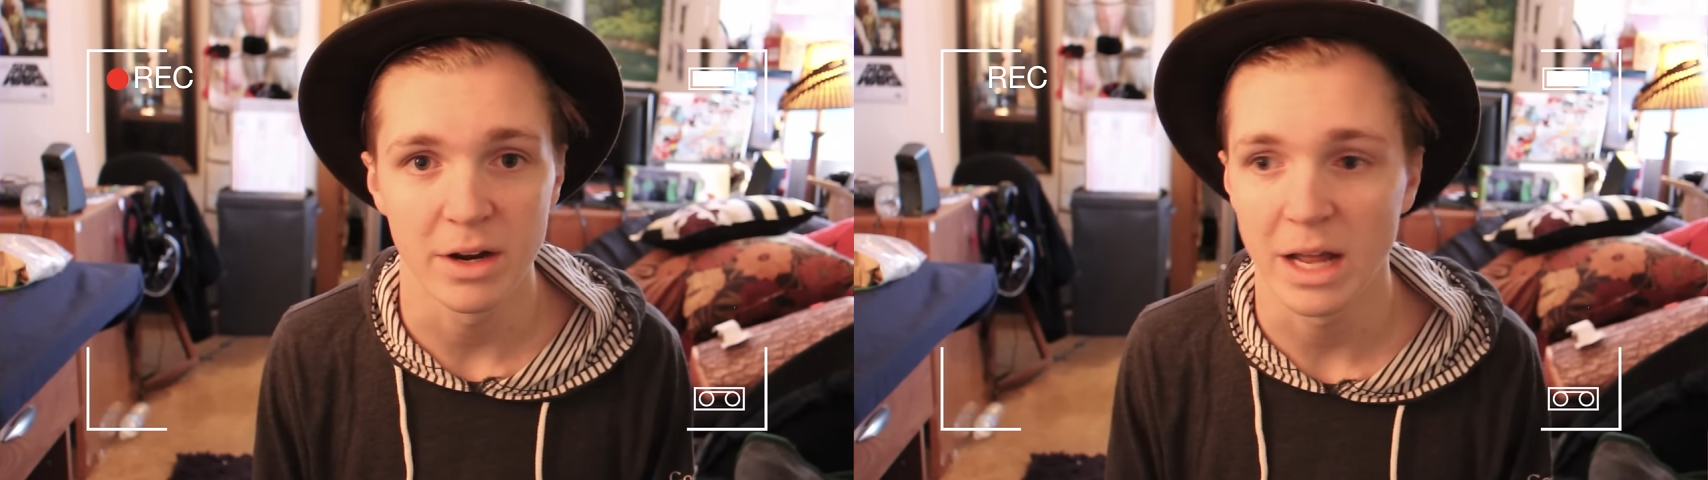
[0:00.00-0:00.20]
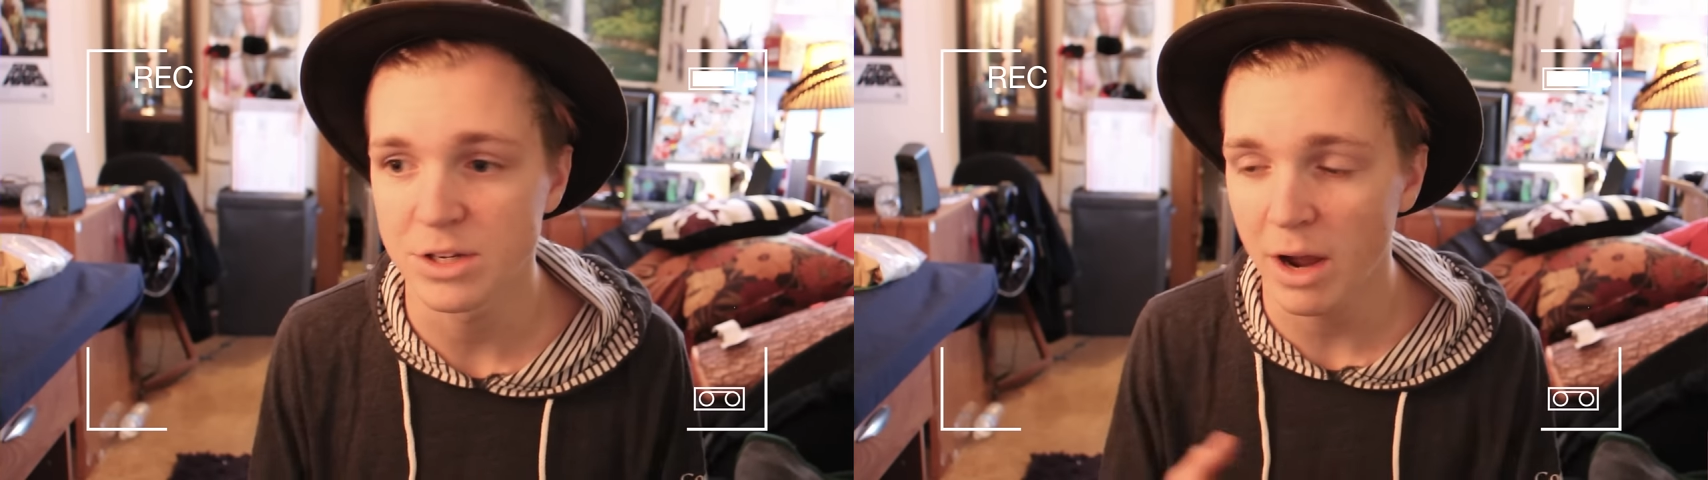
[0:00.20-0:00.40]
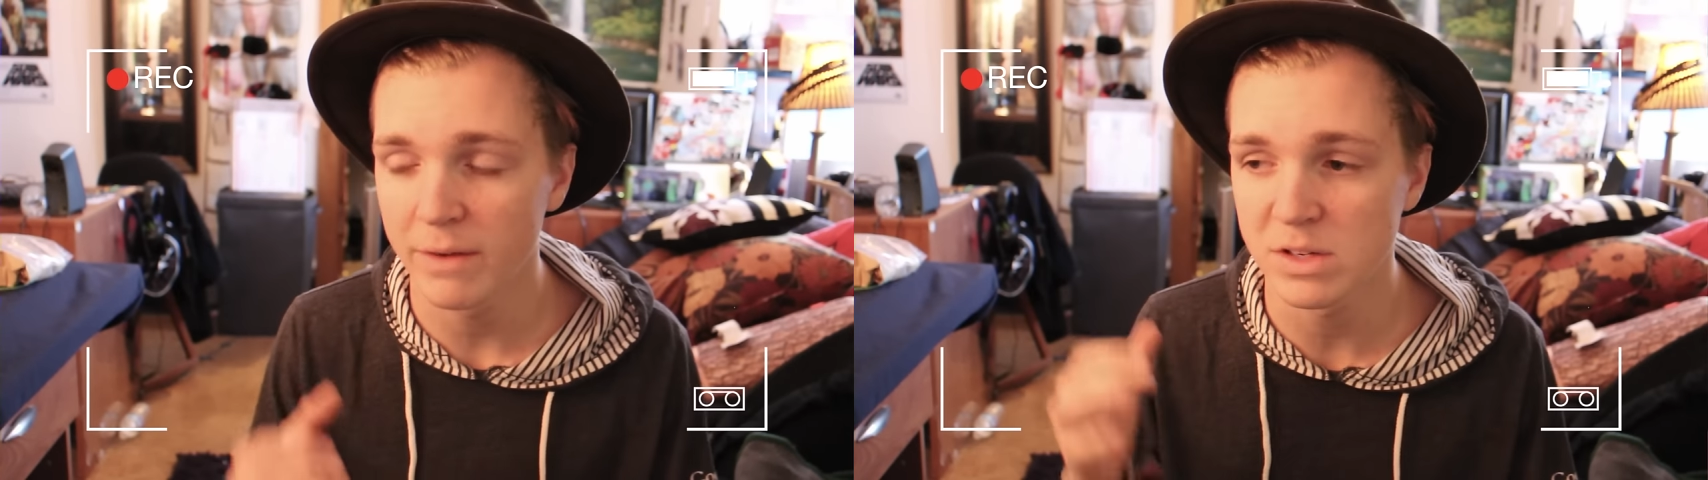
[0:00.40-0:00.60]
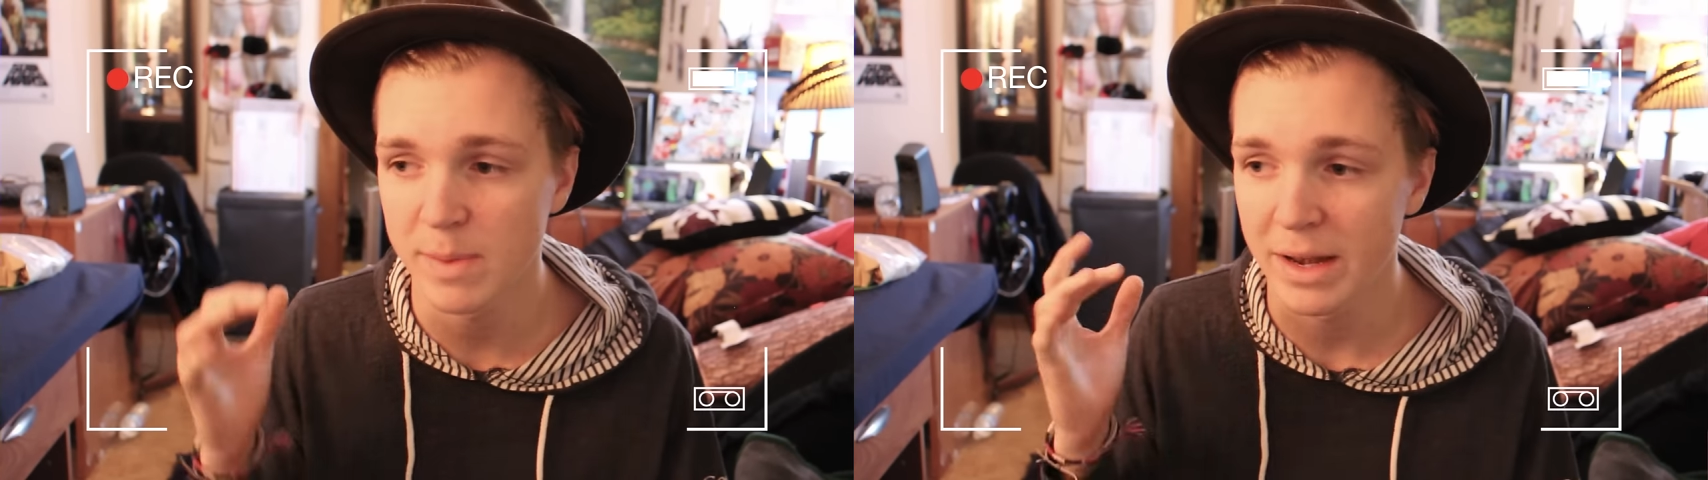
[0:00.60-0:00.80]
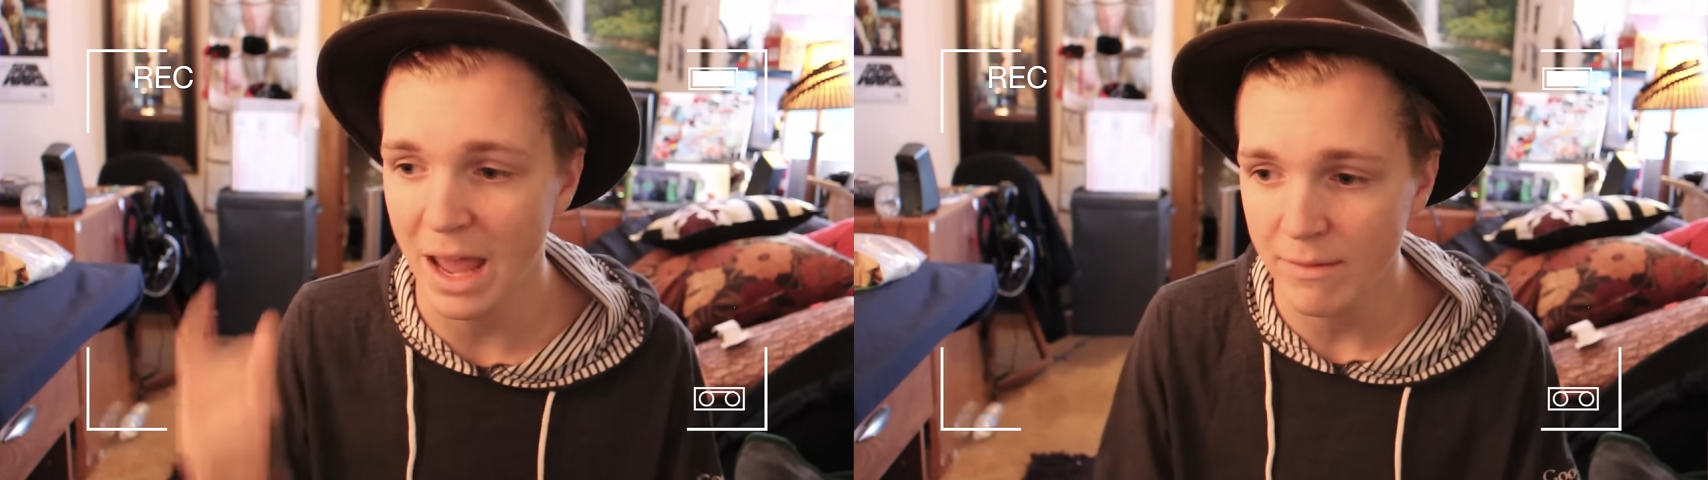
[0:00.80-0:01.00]
And I try and
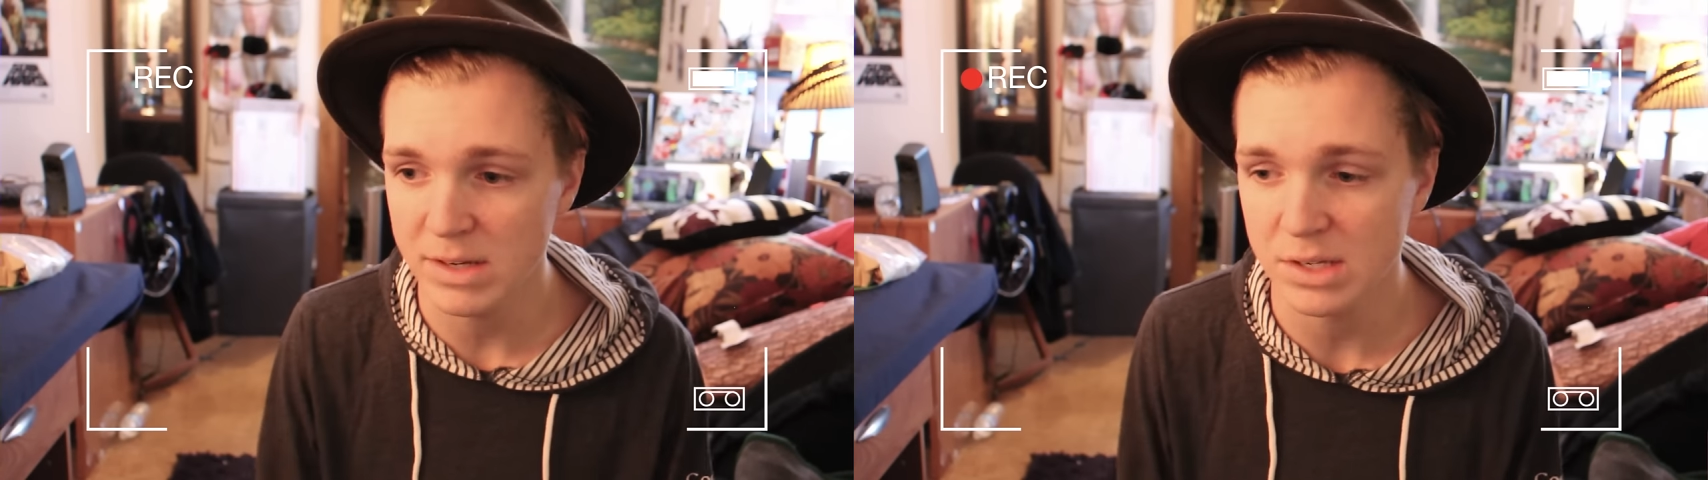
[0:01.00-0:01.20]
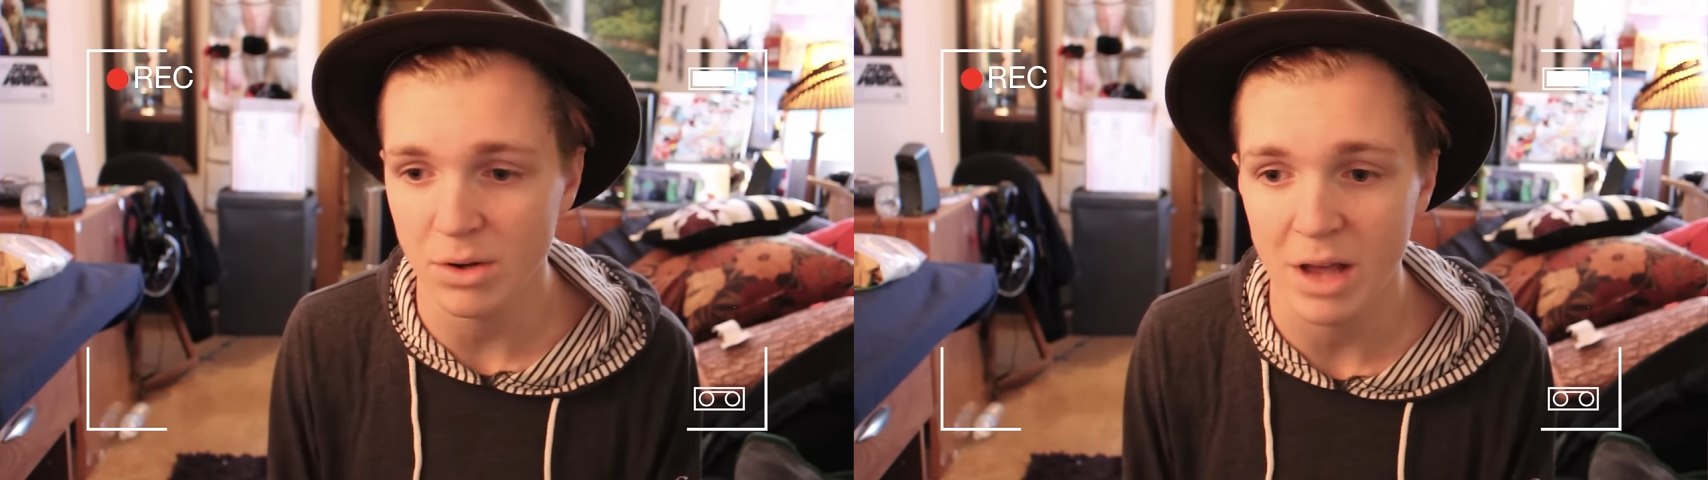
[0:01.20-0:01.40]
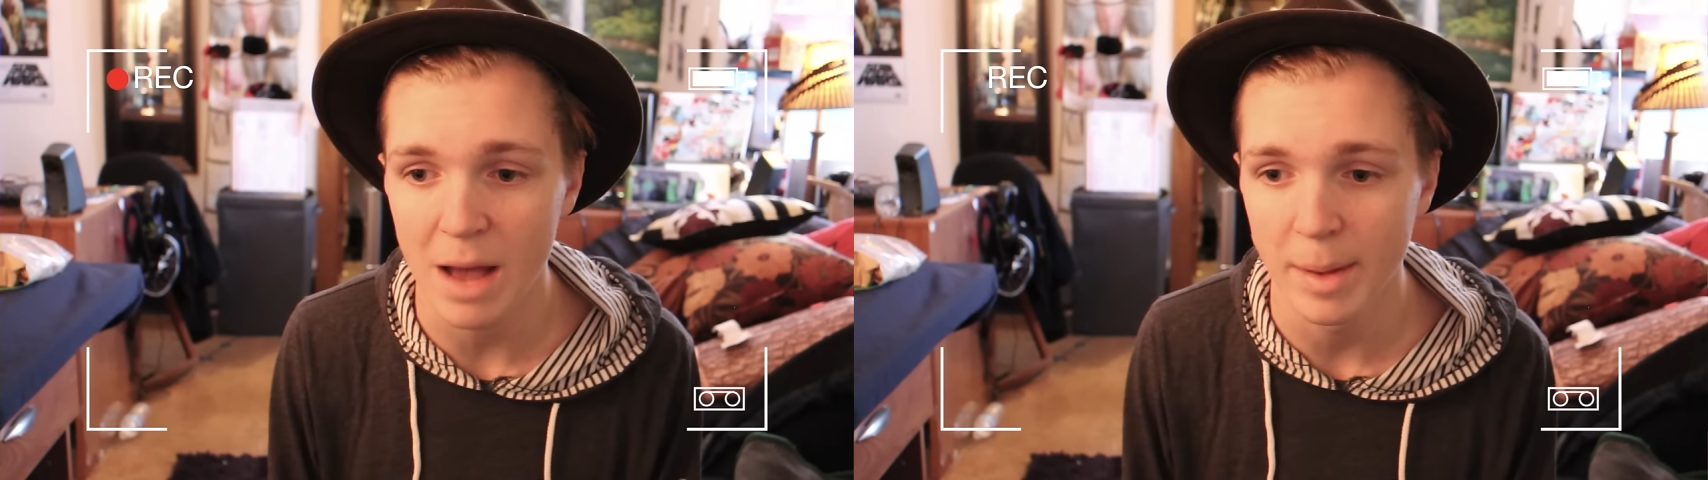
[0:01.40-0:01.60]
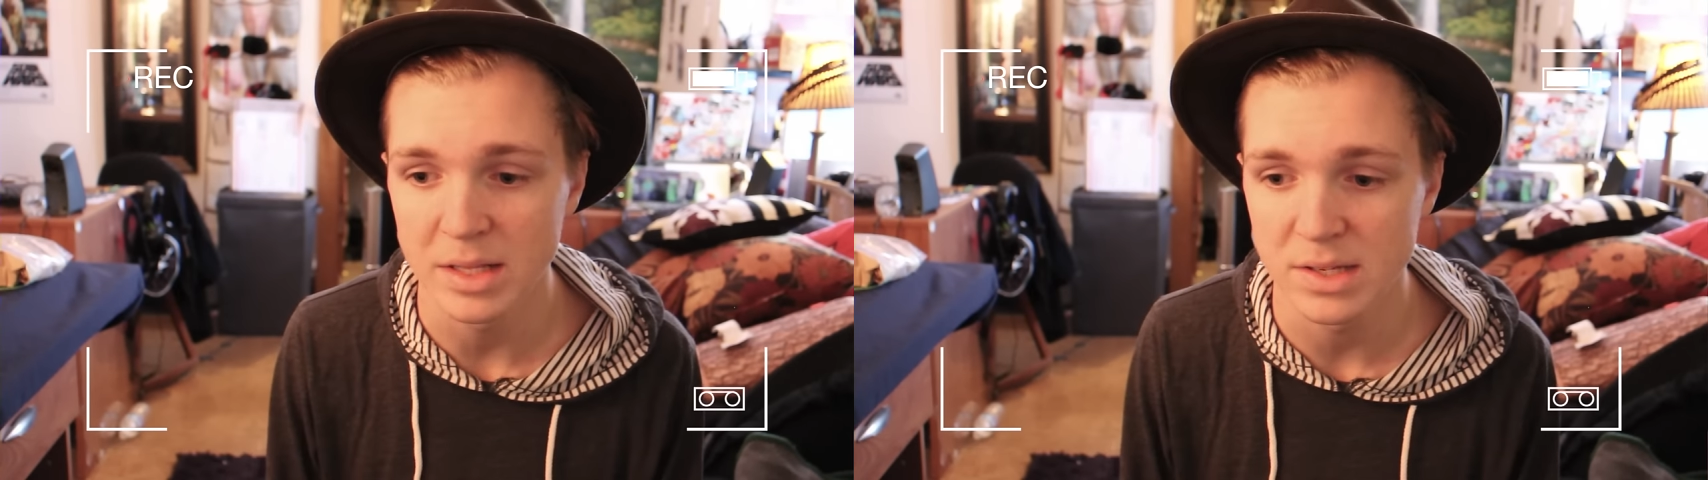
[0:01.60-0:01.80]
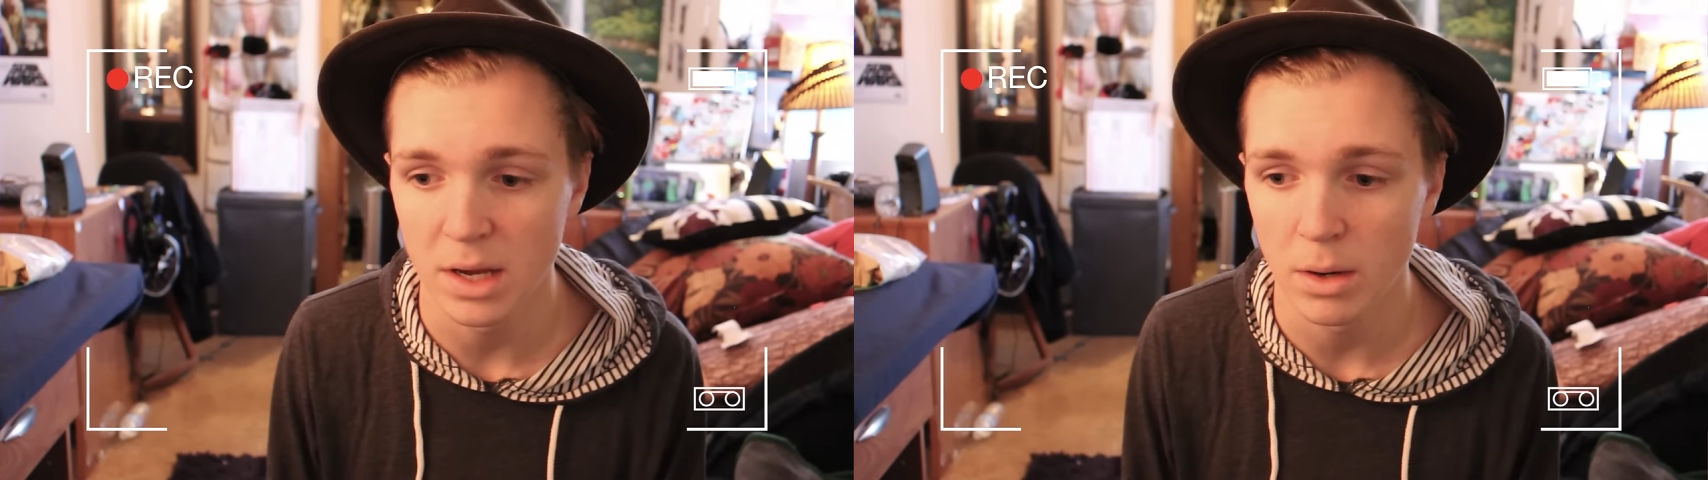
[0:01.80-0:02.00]
respond to every single
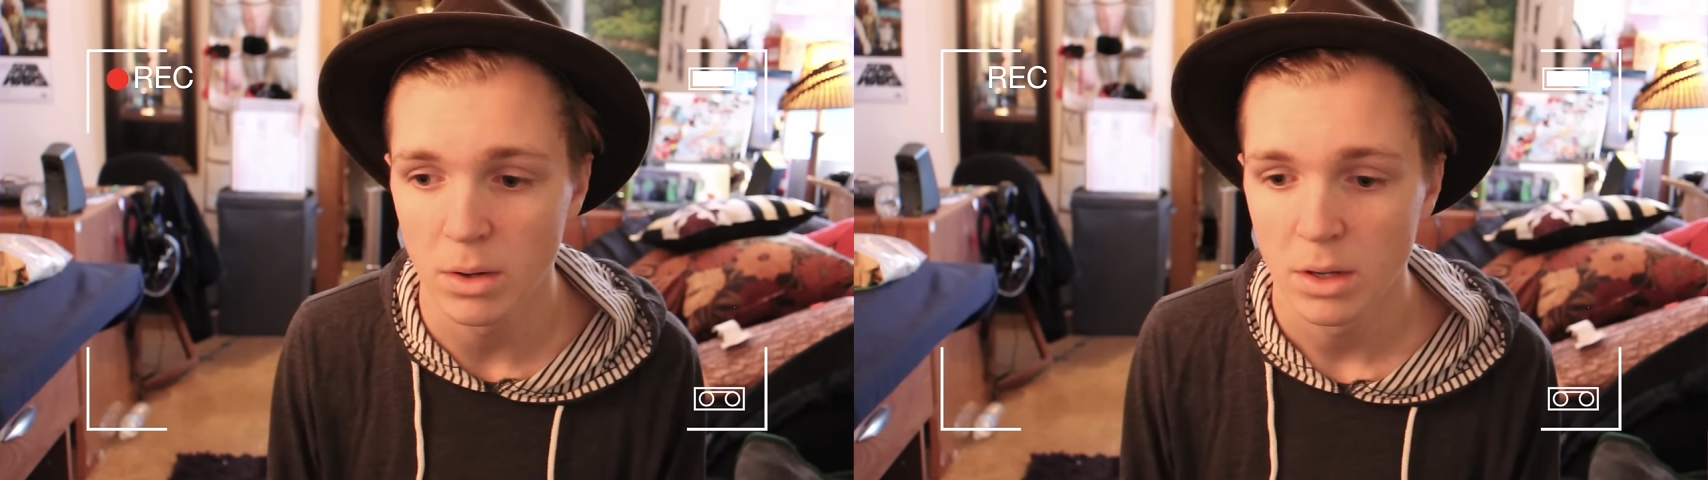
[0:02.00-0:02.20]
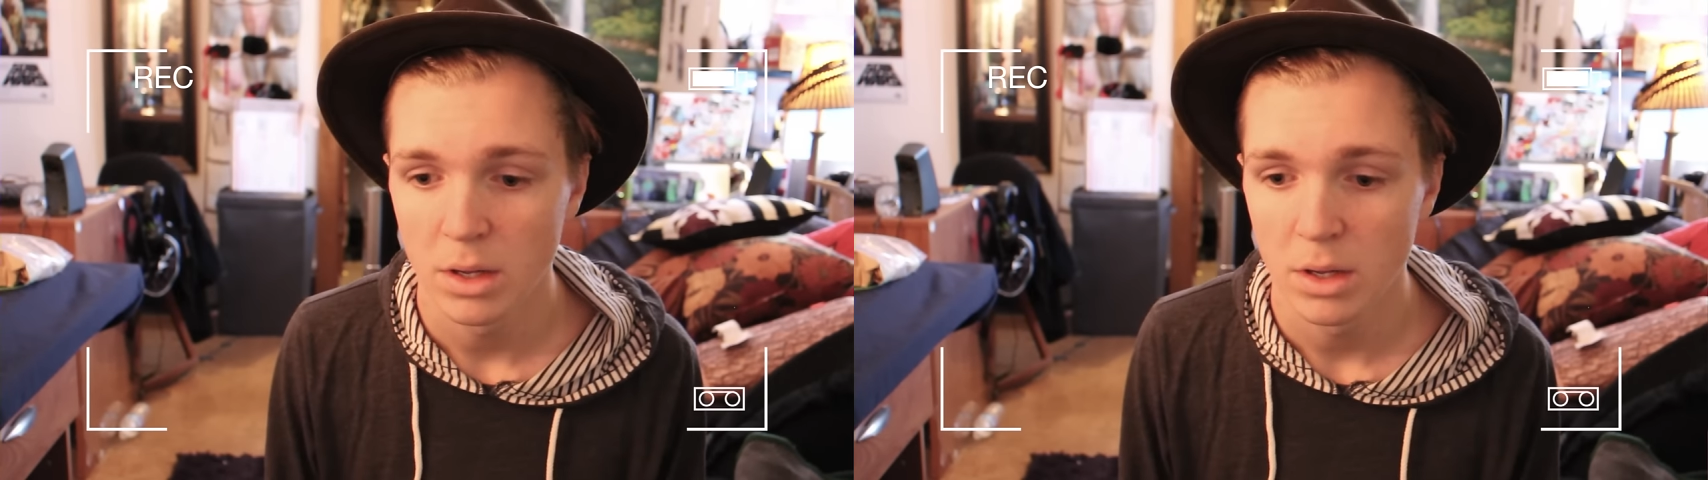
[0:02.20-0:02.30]
comment, so